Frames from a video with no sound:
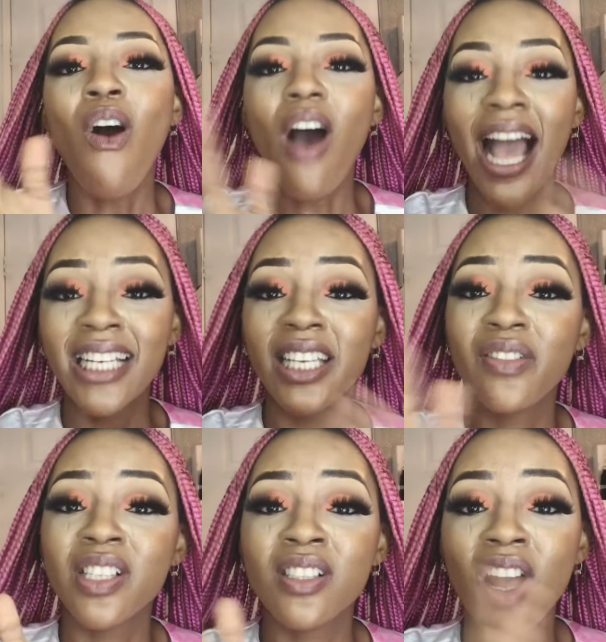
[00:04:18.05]
And
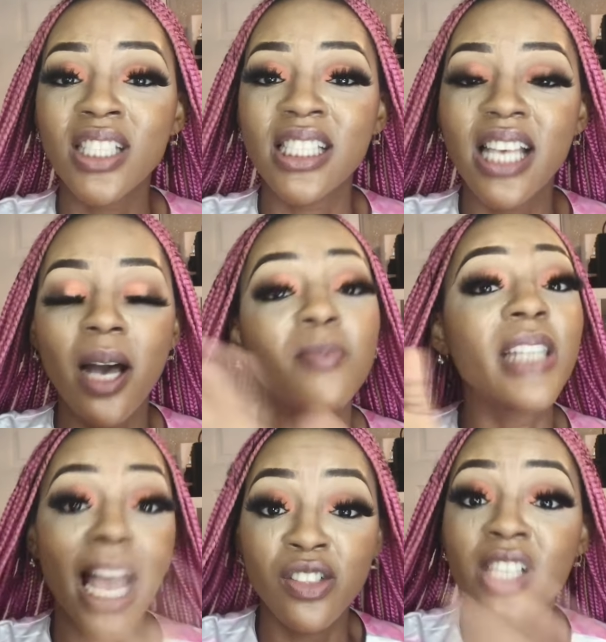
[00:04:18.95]
if it's not,
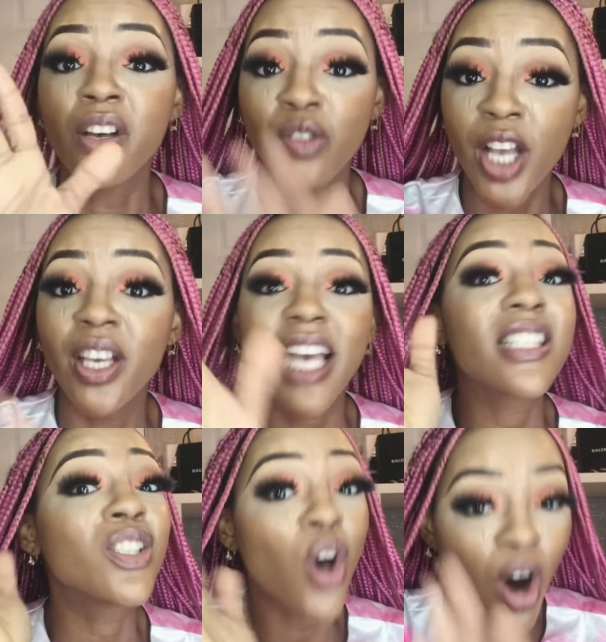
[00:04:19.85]
the address of where you
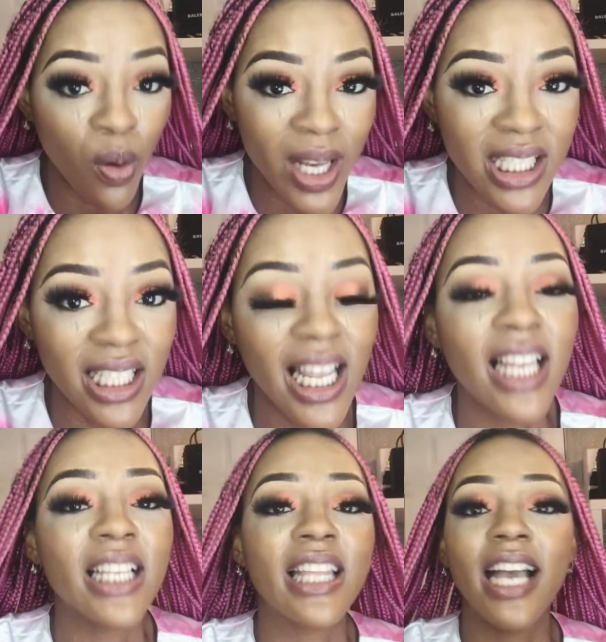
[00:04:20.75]
get is always in
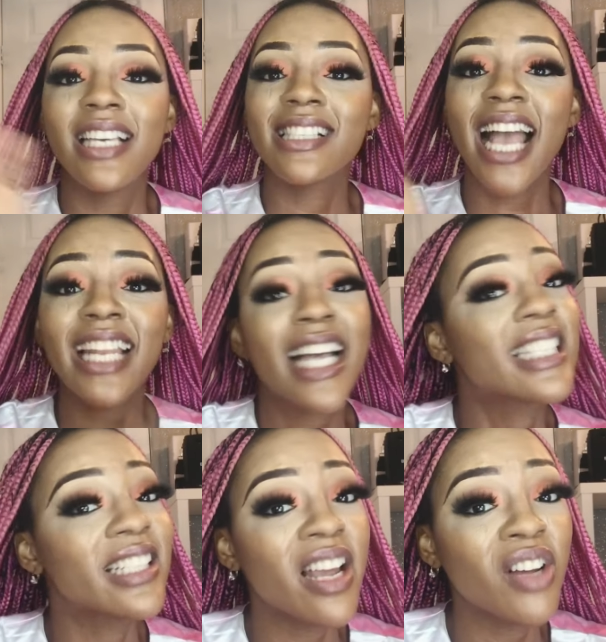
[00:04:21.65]
that letter. It's either at
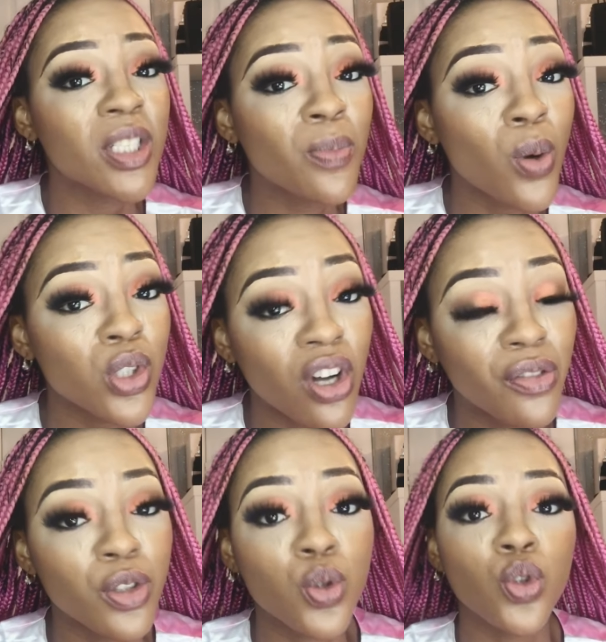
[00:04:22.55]
the nearest post
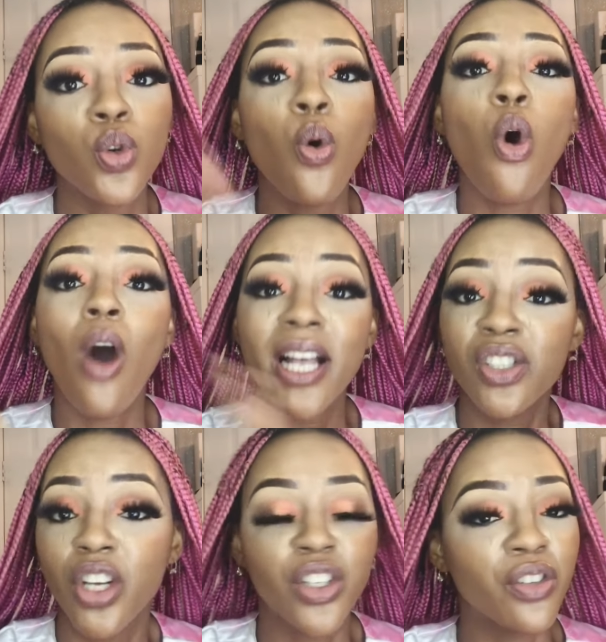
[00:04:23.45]
office to you or
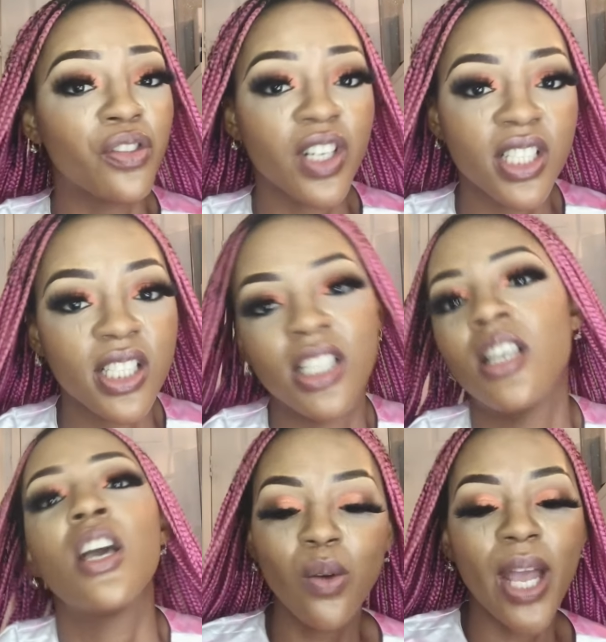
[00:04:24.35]
at your
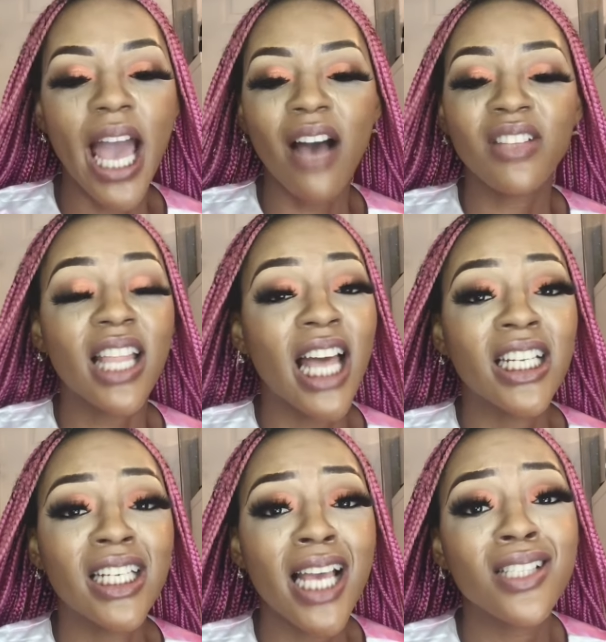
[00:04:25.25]
university. Anyway, after that,
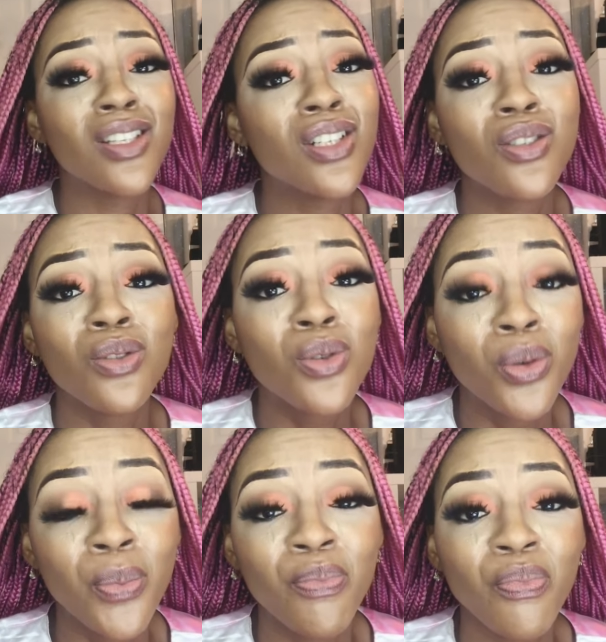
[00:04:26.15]
the next thing you need to
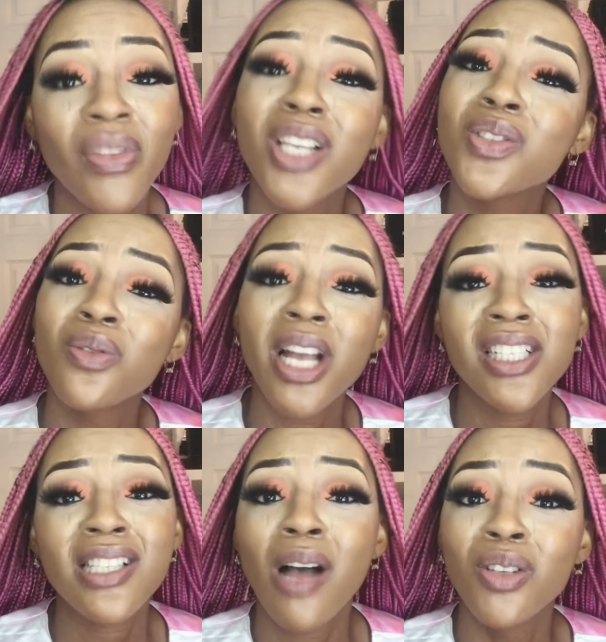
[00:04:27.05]
do is to
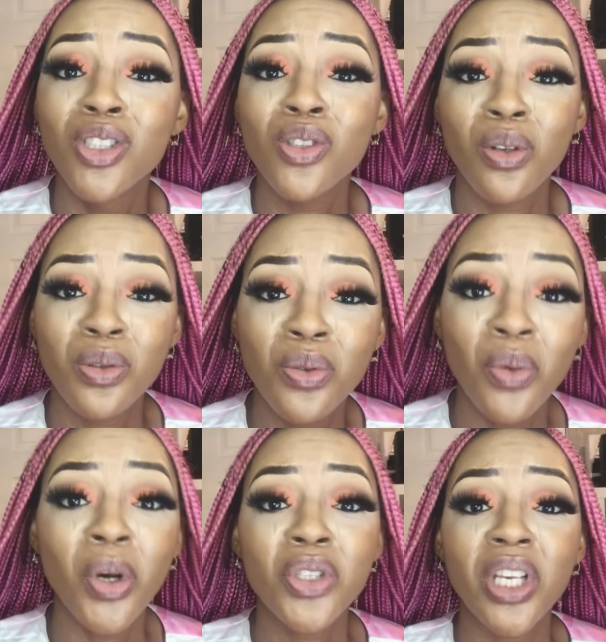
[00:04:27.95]
register with your
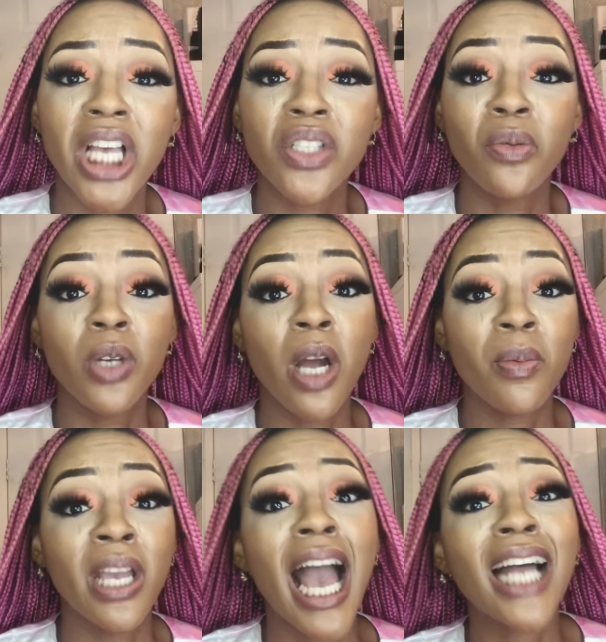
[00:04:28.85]
school once you get your
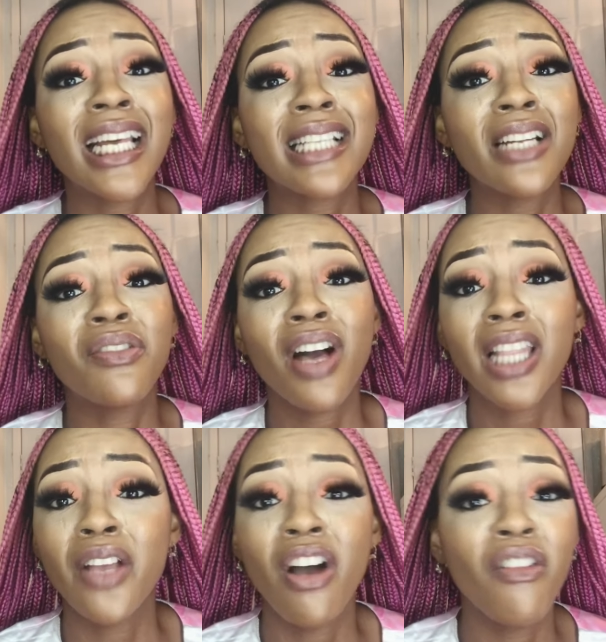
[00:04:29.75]
BRP. I understand the fact
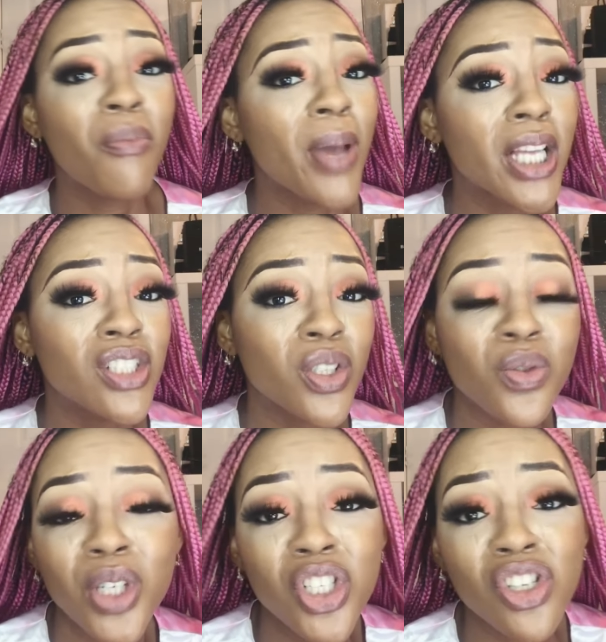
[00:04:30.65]
that you have paid your
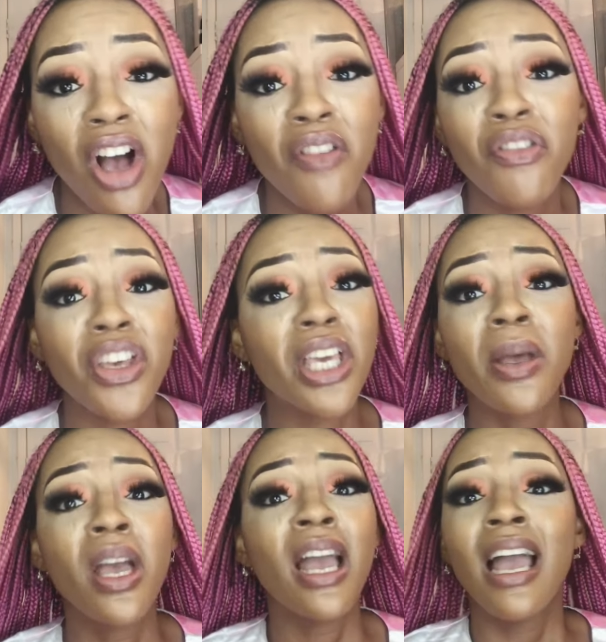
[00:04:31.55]
tuition
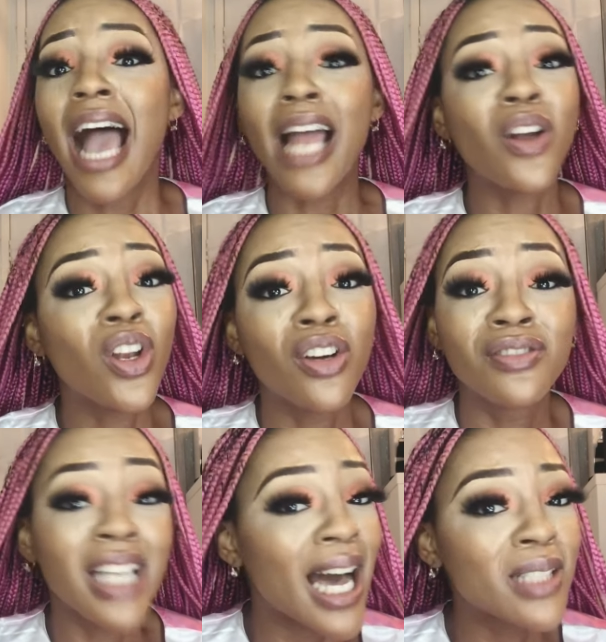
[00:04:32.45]
fee and all
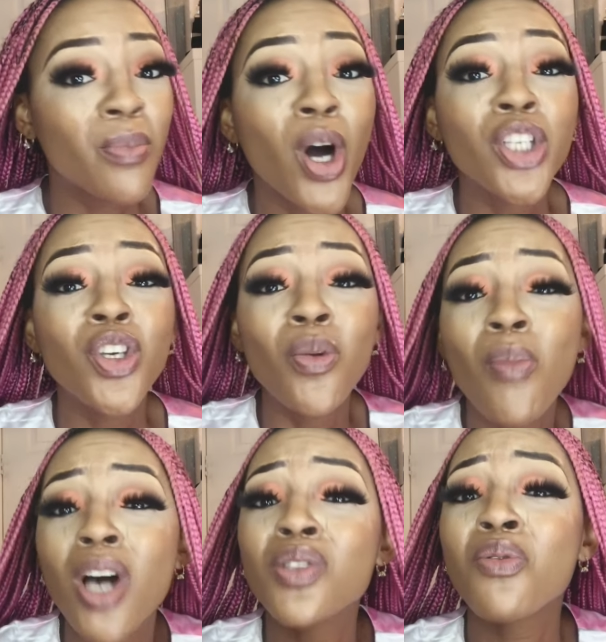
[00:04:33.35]
of that, but you
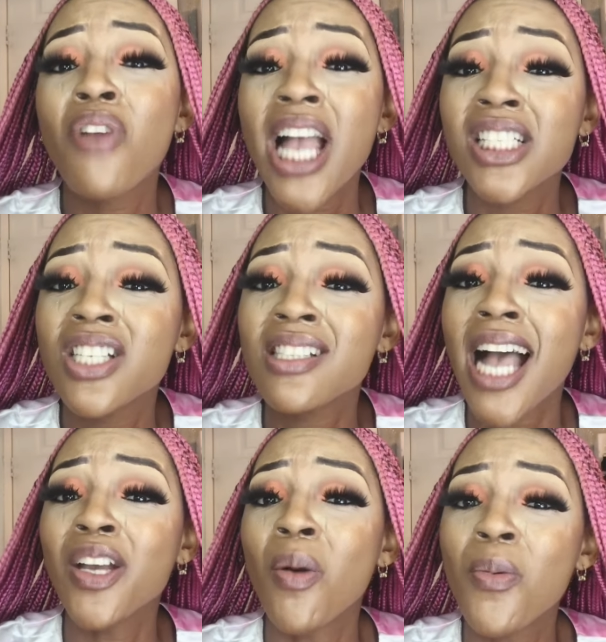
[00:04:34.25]
must
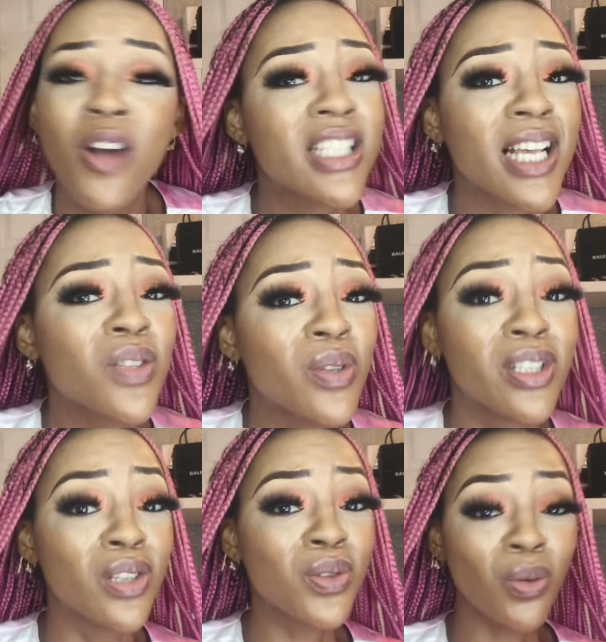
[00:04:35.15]
register your presence
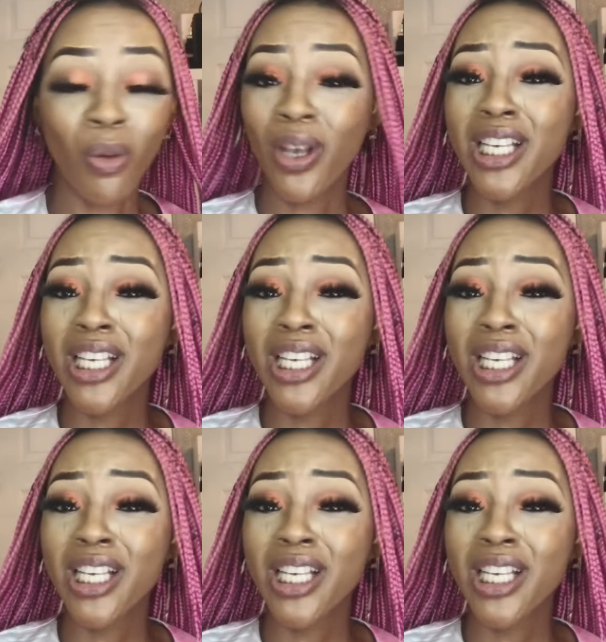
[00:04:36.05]
with the school.